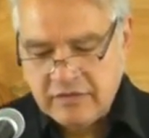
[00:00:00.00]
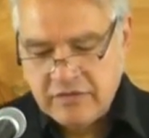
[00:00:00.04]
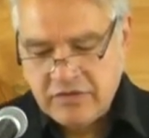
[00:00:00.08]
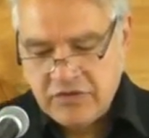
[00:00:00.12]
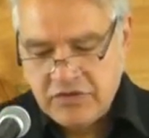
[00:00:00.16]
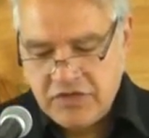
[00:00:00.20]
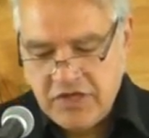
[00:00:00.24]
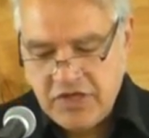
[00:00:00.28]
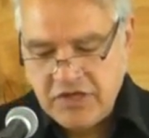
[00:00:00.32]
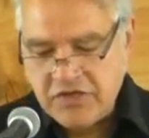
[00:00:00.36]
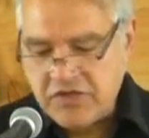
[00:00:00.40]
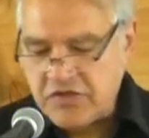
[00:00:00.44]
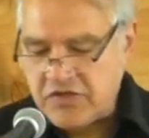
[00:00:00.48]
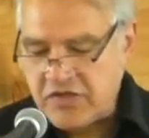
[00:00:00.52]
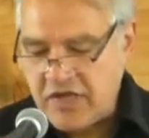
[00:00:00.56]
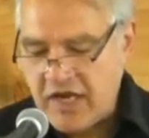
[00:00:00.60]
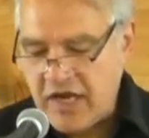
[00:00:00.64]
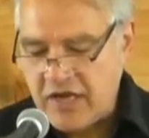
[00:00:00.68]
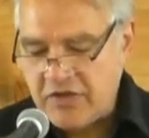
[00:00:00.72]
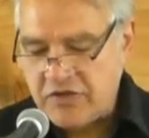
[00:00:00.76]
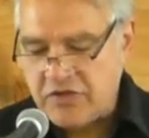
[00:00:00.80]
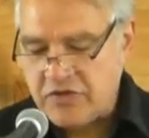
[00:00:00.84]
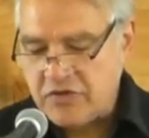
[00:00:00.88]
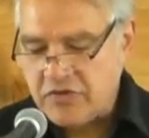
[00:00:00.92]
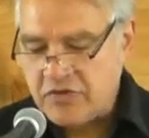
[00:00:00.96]
And Jesus
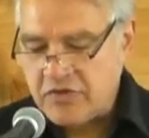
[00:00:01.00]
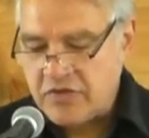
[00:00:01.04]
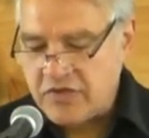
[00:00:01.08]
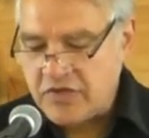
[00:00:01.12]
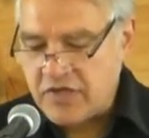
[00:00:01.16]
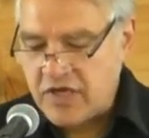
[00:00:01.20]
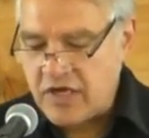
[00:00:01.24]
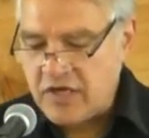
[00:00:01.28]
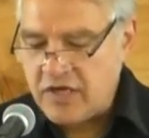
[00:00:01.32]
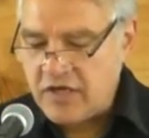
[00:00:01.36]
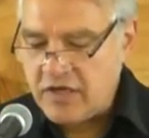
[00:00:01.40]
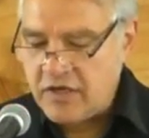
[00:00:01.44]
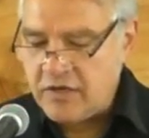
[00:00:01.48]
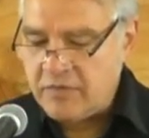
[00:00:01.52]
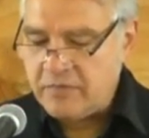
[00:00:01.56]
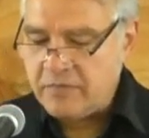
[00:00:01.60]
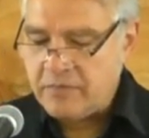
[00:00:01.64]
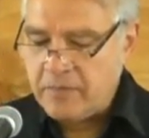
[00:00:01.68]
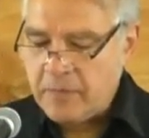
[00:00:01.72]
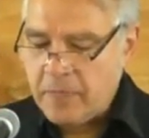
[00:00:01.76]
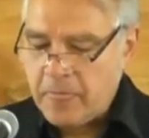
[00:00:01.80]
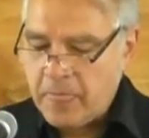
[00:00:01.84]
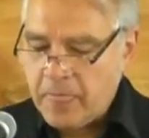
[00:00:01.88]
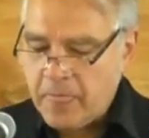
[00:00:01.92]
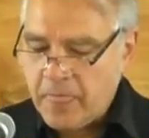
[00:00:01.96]
answered and said to
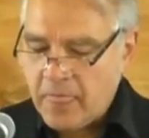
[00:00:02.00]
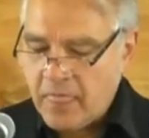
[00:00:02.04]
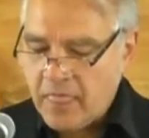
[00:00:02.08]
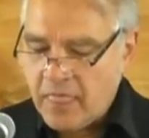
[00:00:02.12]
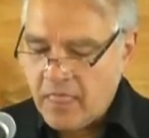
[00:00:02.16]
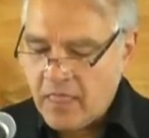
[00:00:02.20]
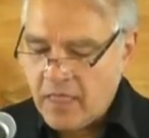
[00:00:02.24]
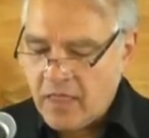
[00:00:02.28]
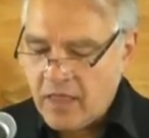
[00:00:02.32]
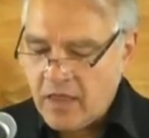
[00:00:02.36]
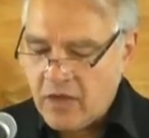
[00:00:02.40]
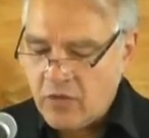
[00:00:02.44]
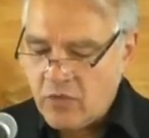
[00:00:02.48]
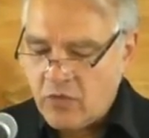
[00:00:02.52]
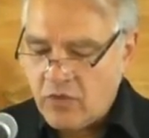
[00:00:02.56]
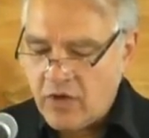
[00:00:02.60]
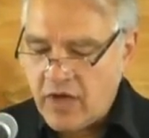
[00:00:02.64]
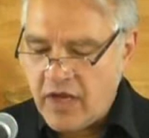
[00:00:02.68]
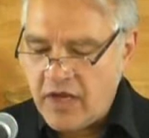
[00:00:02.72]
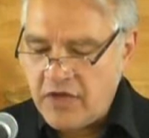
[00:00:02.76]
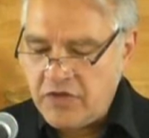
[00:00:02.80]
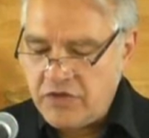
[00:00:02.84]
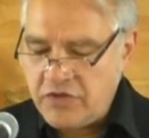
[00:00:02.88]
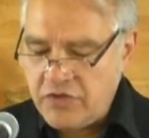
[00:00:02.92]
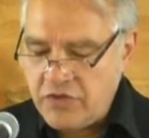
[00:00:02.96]
him, What
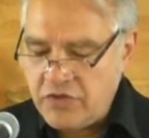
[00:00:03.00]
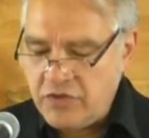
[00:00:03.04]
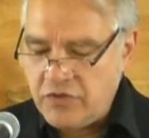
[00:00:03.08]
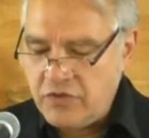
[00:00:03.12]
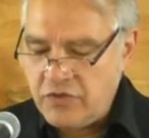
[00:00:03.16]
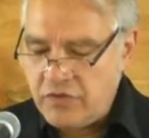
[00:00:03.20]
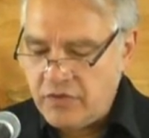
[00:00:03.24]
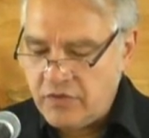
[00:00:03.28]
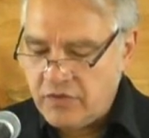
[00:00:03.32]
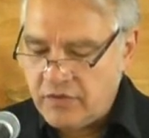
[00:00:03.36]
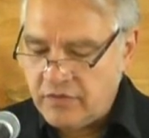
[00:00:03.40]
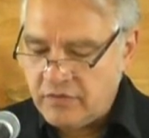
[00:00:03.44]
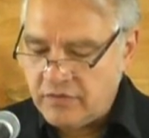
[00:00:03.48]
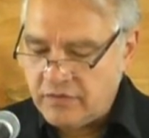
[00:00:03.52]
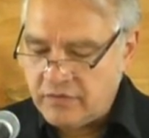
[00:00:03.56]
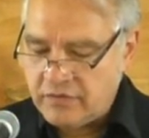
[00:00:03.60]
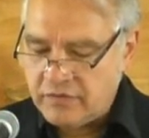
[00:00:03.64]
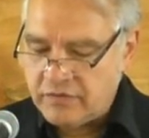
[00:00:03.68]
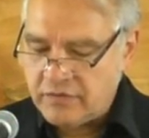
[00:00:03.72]
I do,